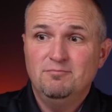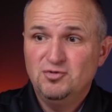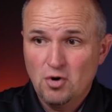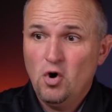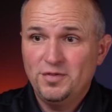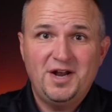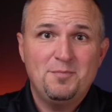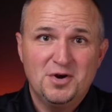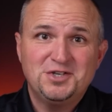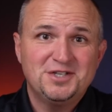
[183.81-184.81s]
drone that I
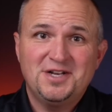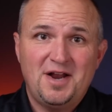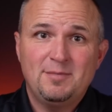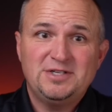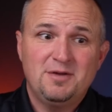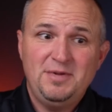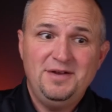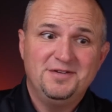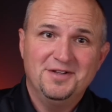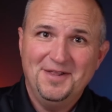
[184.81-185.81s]
purchased on Amazon be
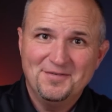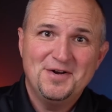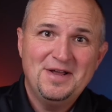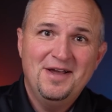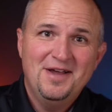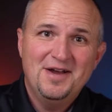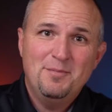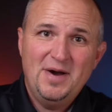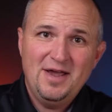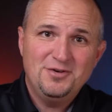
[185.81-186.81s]
delivered
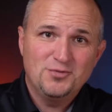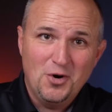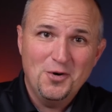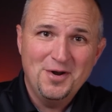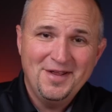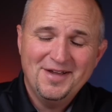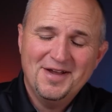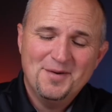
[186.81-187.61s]
by a drone,